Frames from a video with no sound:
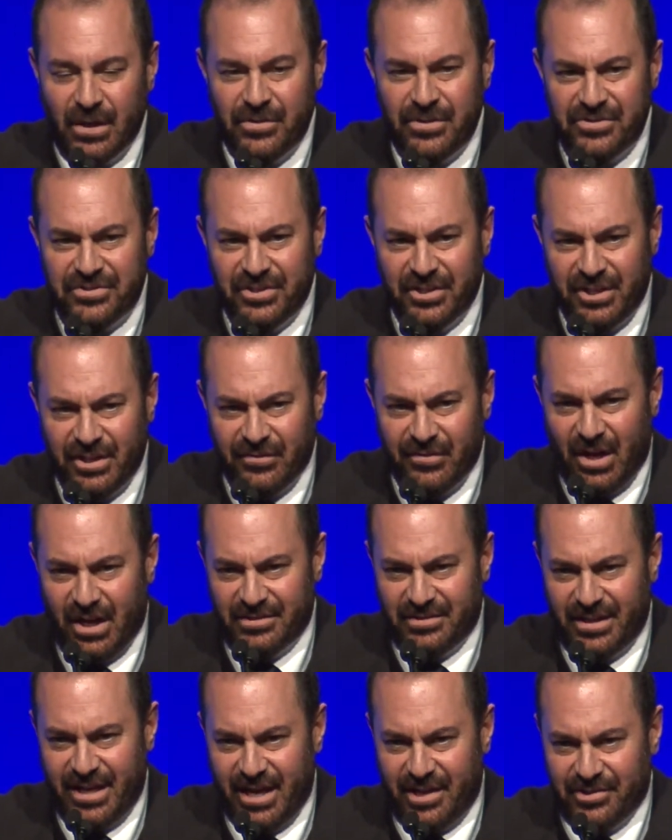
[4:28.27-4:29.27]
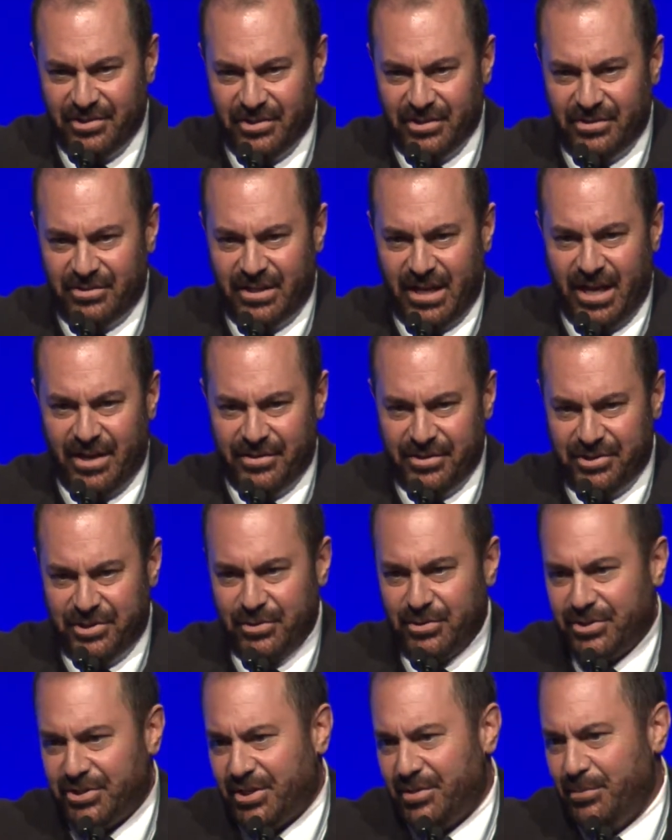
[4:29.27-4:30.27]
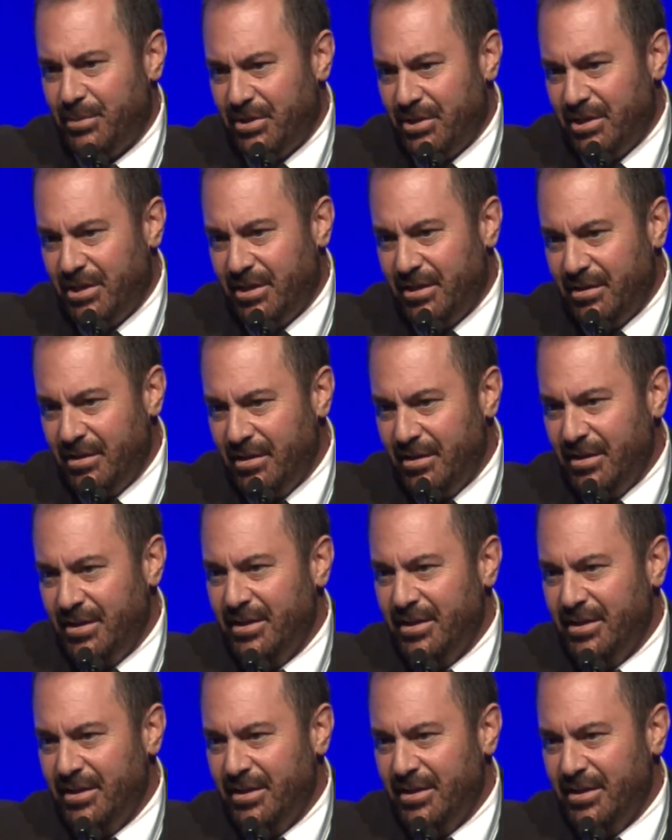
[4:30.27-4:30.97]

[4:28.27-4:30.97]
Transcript: the city of Los Angeles and the Jewish community.